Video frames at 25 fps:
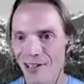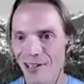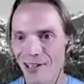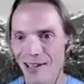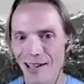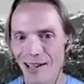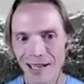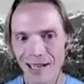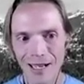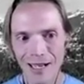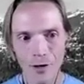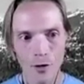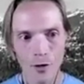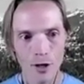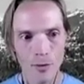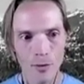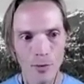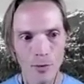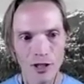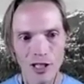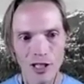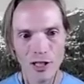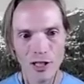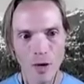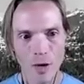and I'm going to push
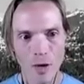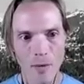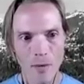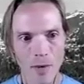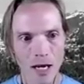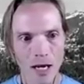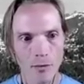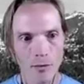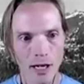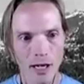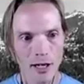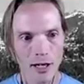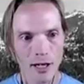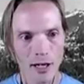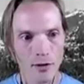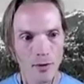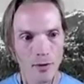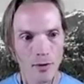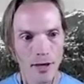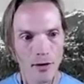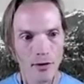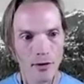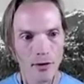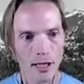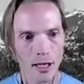it main branch
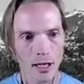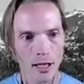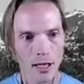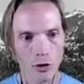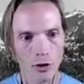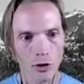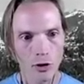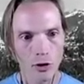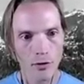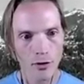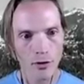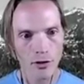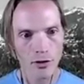without any approvals